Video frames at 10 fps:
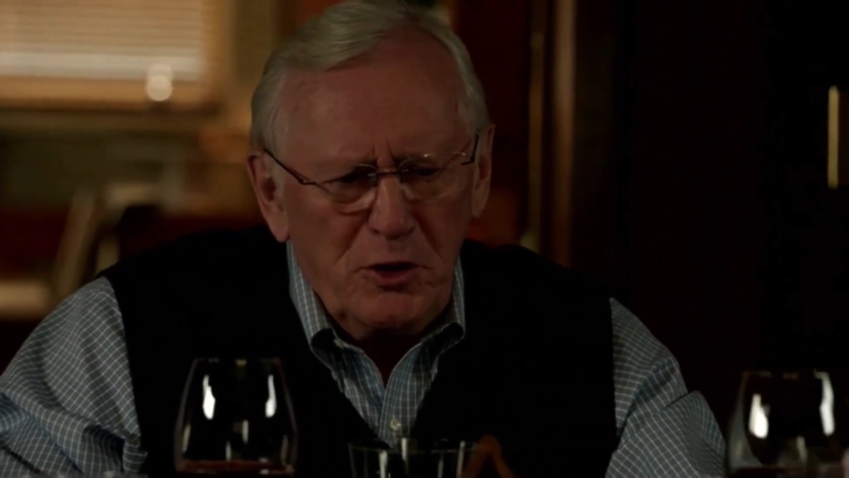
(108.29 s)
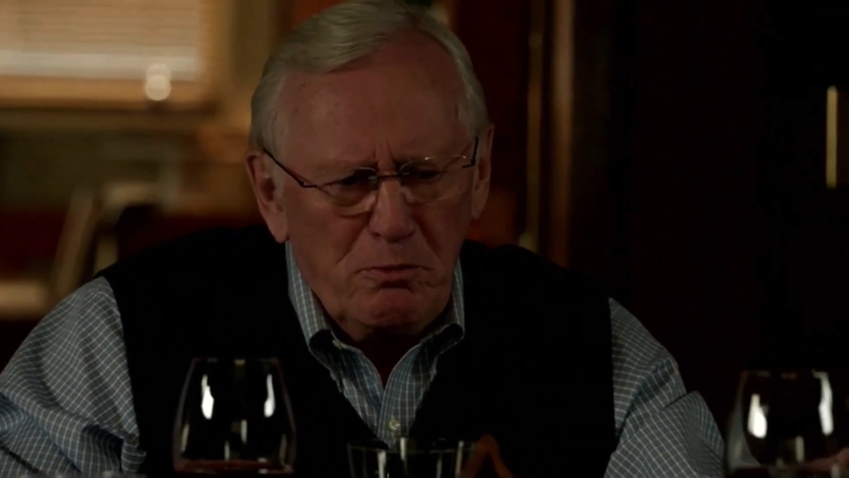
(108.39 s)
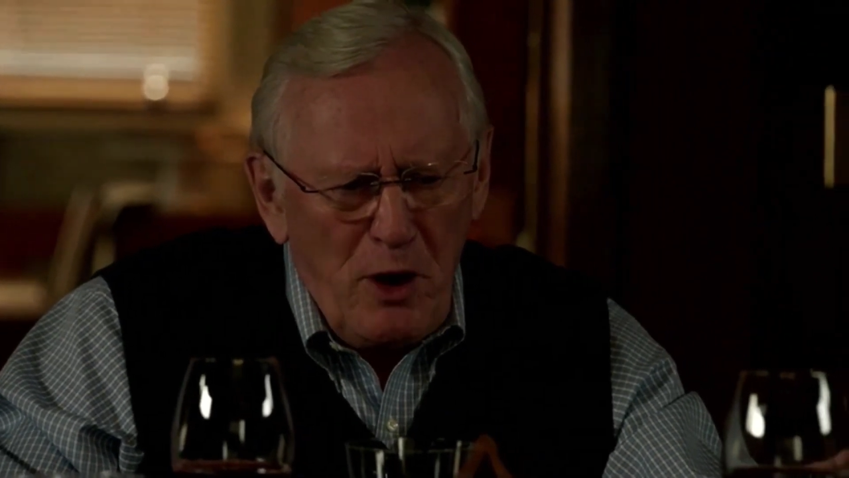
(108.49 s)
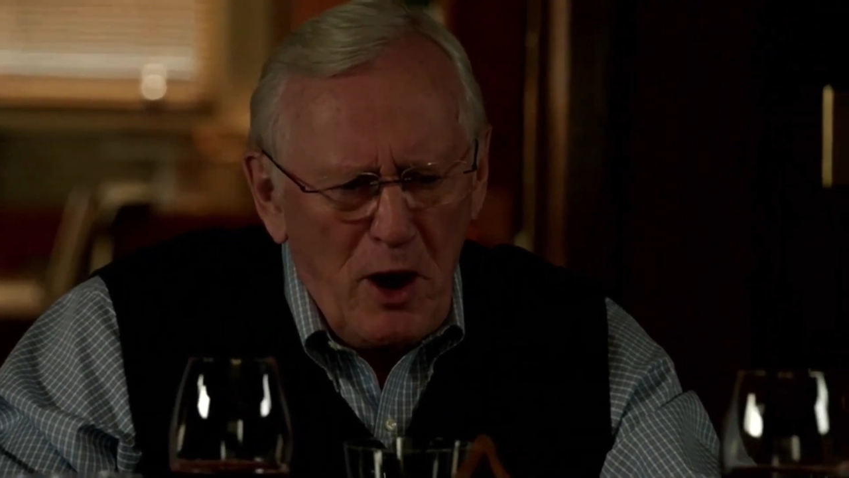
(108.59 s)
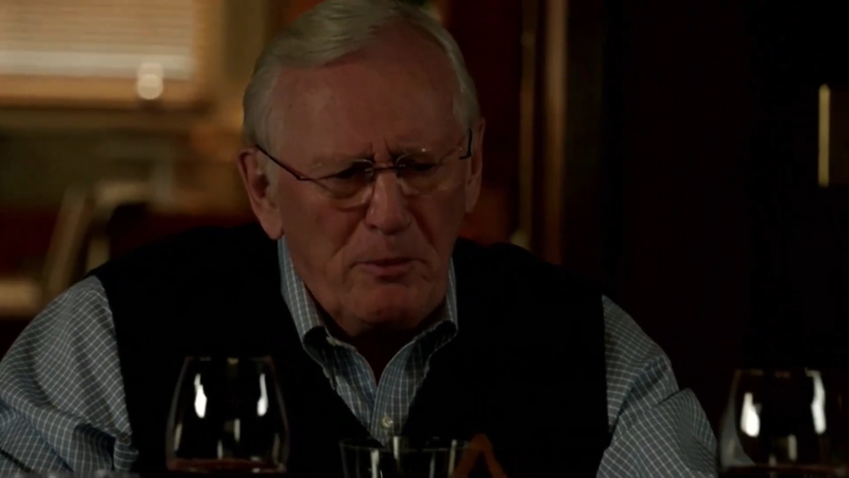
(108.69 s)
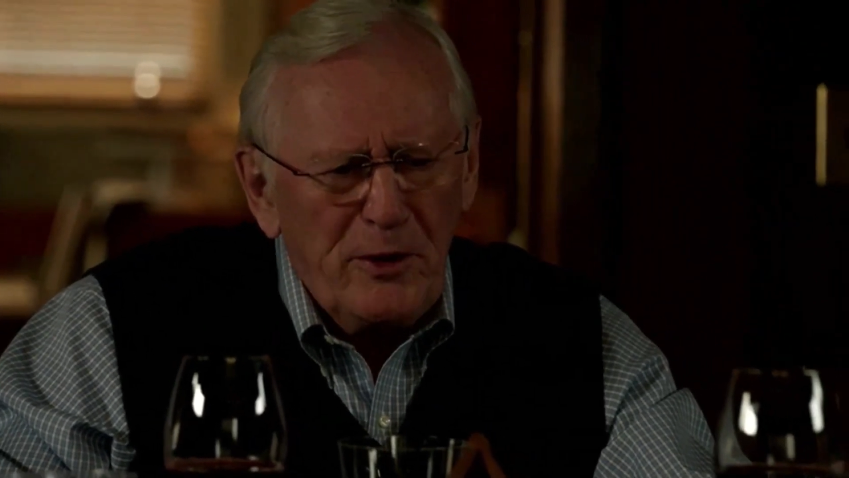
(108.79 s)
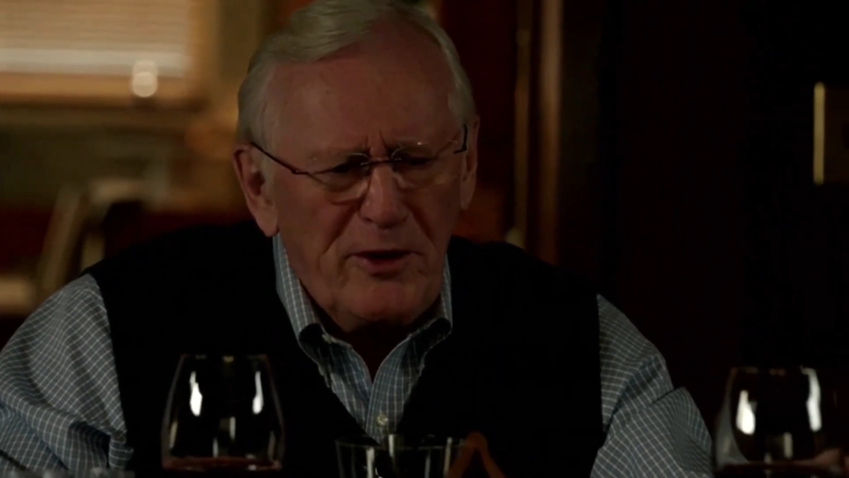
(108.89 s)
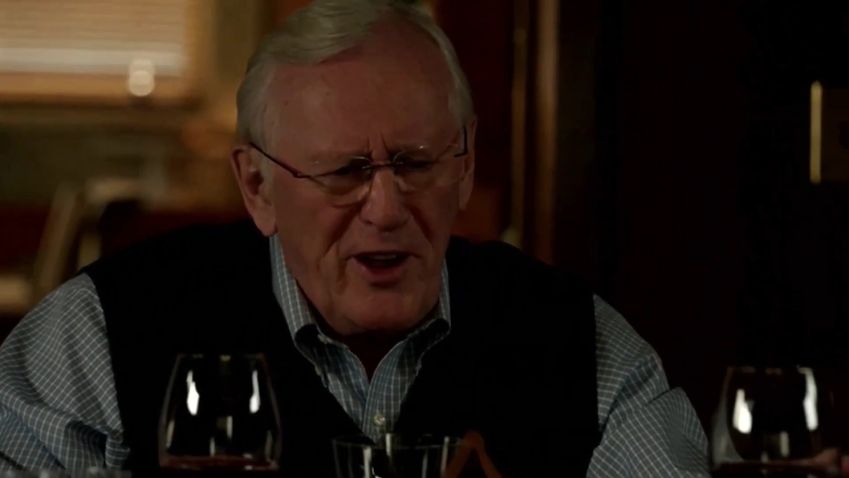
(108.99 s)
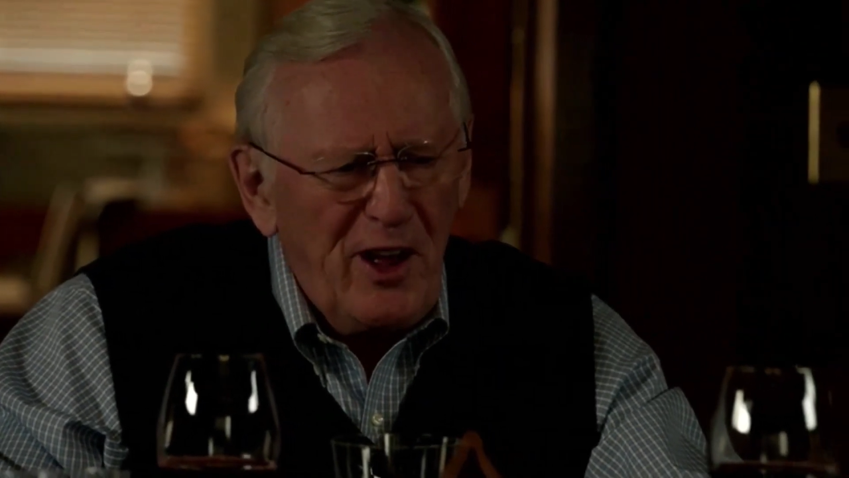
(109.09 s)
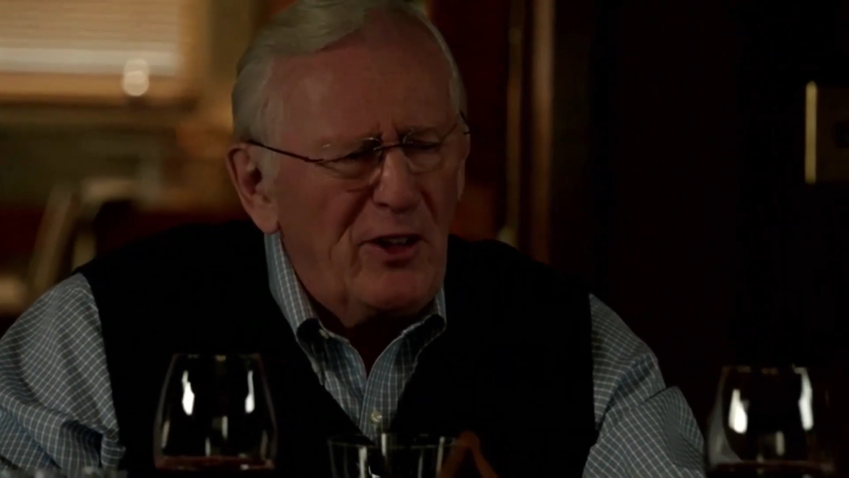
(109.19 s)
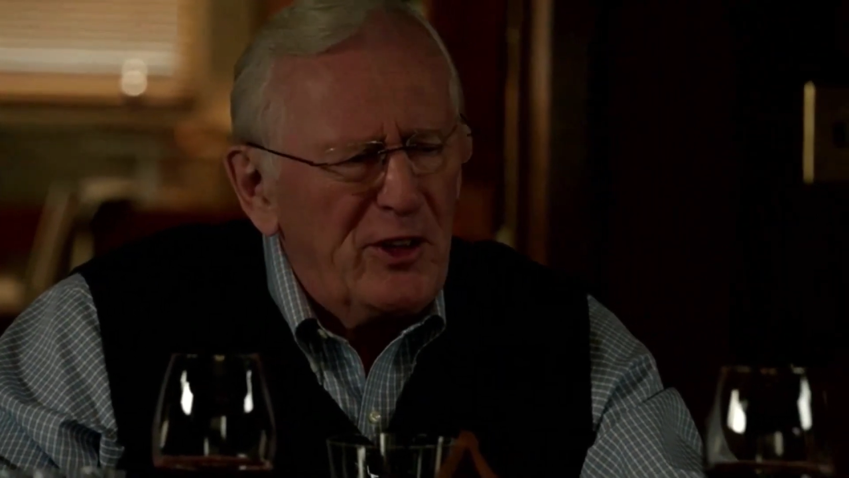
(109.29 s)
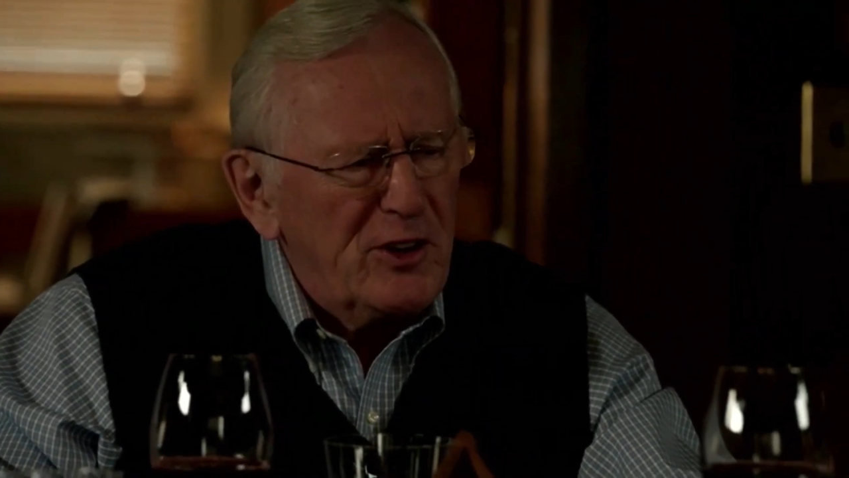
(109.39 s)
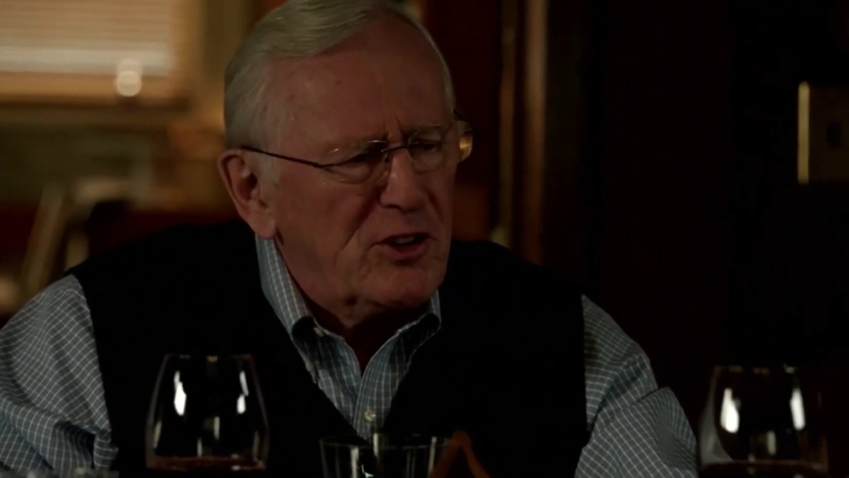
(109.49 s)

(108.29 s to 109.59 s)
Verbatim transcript: Department of Health,